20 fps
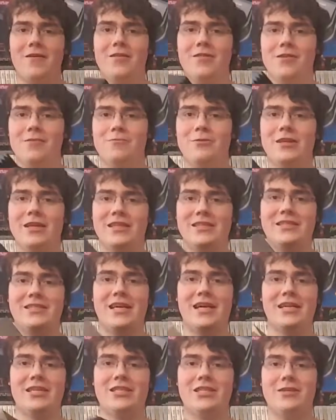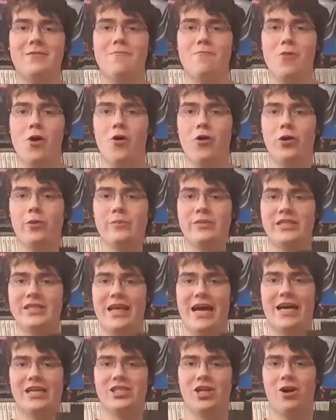the PlayStation modem /
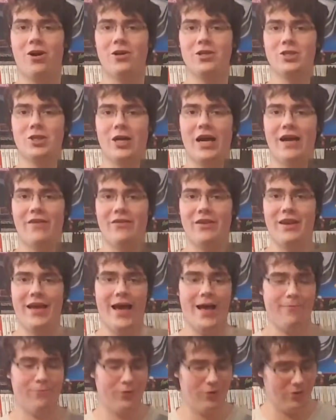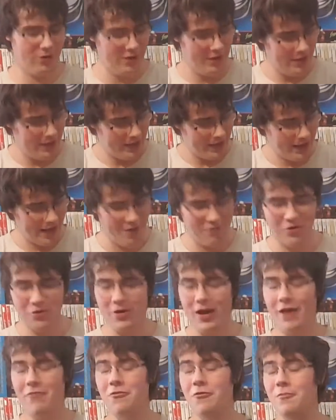hard drive adapter. Now, if you're
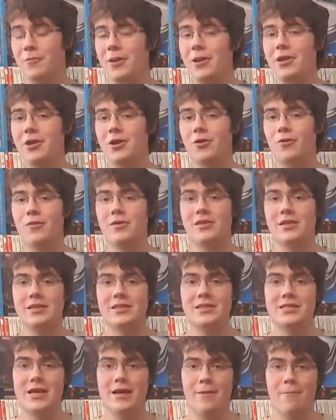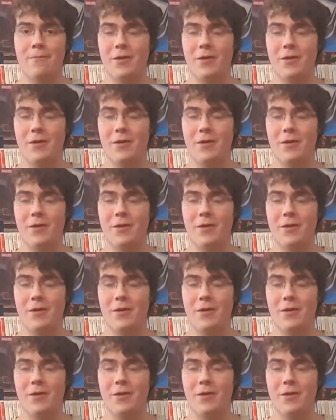not familiar with this thing,